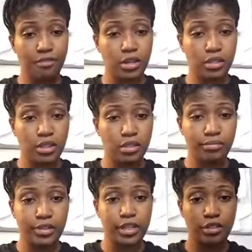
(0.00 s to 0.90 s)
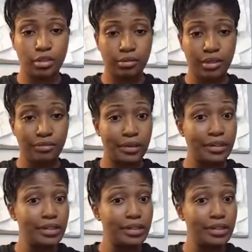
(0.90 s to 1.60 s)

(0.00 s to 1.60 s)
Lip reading: no difference. There's no